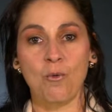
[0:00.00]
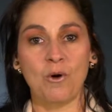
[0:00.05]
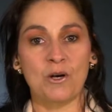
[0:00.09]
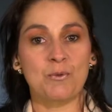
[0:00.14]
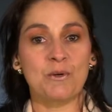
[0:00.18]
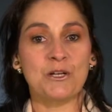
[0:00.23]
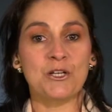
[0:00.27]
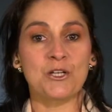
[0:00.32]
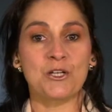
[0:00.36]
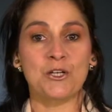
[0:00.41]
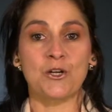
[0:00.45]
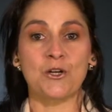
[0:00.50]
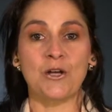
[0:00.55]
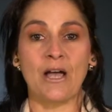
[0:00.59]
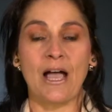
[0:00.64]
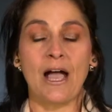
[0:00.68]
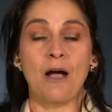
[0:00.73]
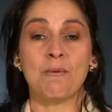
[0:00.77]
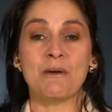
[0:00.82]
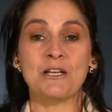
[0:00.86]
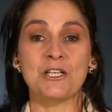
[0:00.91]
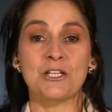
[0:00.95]
what we do,
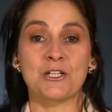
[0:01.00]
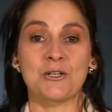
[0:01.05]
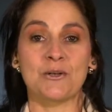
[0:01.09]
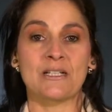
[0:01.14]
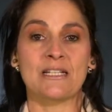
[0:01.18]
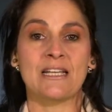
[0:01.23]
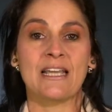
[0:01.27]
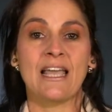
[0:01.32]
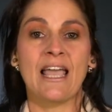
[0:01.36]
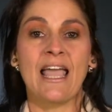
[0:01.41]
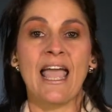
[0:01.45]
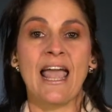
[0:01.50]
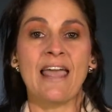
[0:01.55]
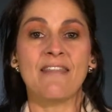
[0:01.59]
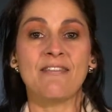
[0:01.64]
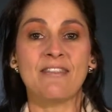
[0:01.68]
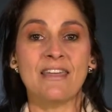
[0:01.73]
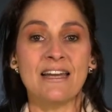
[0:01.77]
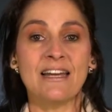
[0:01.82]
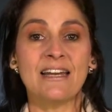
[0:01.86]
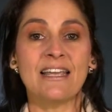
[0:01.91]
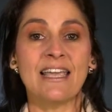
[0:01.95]
how we do it,
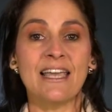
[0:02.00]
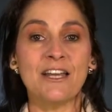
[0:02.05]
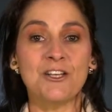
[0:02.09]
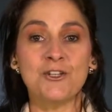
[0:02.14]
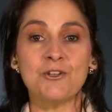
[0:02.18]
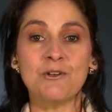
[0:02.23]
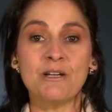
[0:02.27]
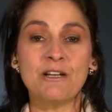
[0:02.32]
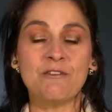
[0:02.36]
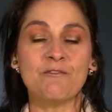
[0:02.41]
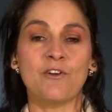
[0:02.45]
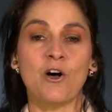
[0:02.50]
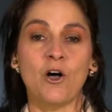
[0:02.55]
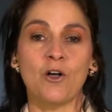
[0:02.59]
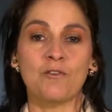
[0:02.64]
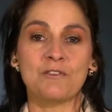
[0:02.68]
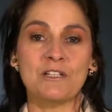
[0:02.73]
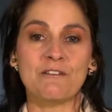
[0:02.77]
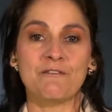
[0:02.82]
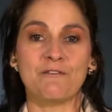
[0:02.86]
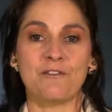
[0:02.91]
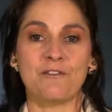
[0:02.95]
and then get you involved in